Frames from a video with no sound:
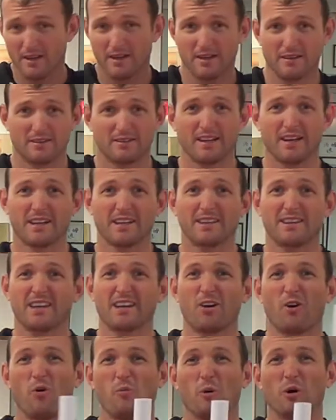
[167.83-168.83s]
and second
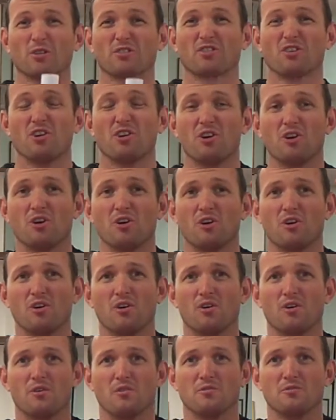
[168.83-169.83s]
thing, almost
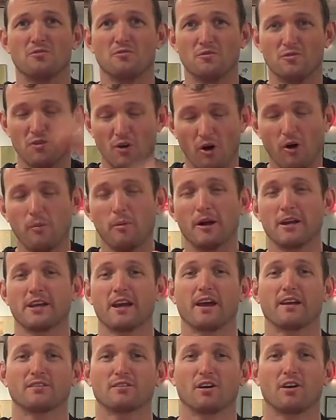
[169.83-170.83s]
nobody
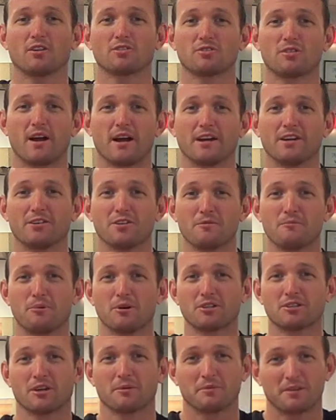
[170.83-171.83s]
I saw try to do
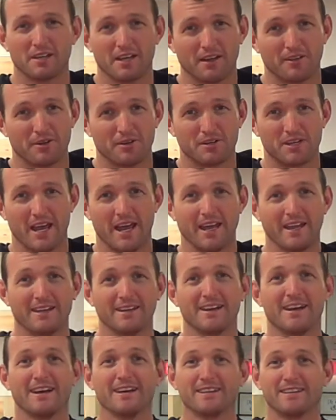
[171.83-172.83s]
push-ups the other
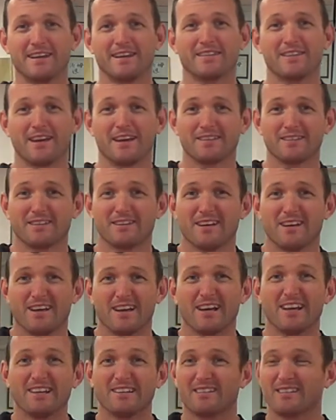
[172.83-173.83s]
day did this,
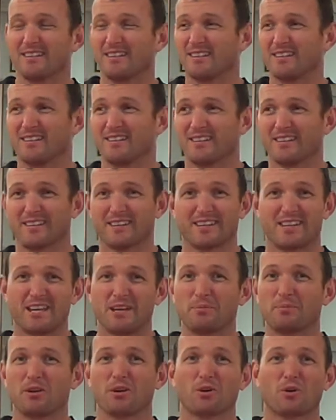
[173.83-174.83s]
is
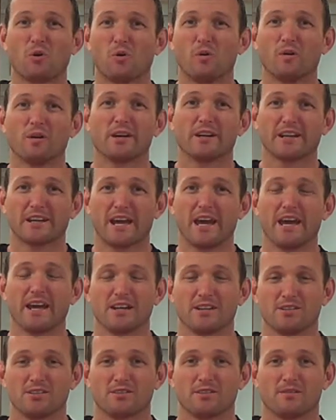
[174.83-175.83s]
keep their core
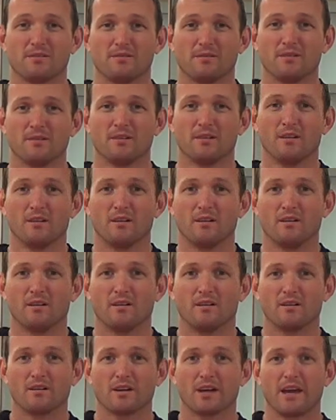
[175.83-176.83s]
engaged.
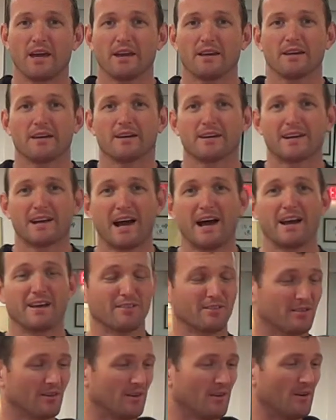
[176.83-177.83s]
Okay,
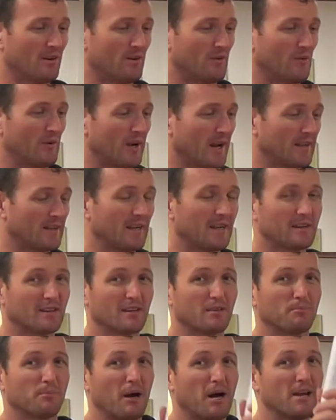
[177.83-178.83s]
guys, when I take
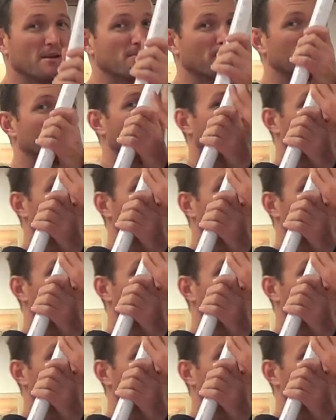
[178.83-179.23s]
this pipe